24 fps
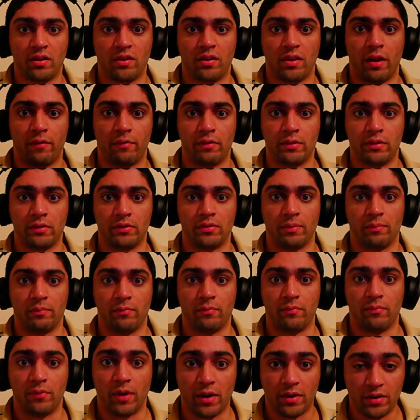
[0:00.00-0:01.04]
having
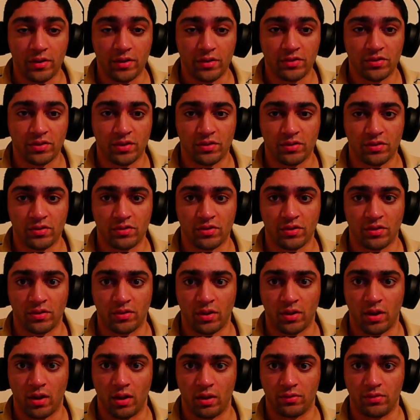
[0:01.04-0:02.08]
some very sinister
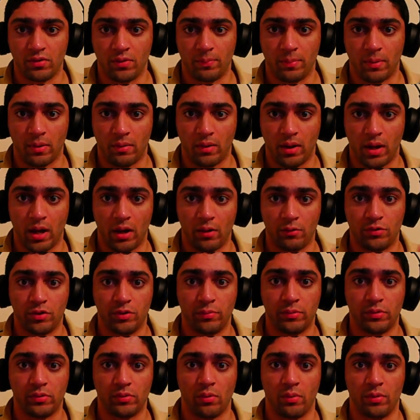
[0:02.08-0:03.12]
thoughts about how she
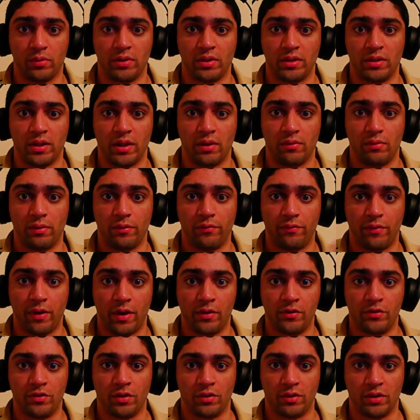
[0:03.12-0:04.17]
was going to get
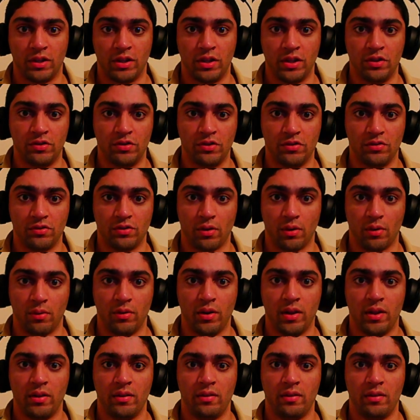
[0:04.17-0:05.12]
revenge on Kichizo,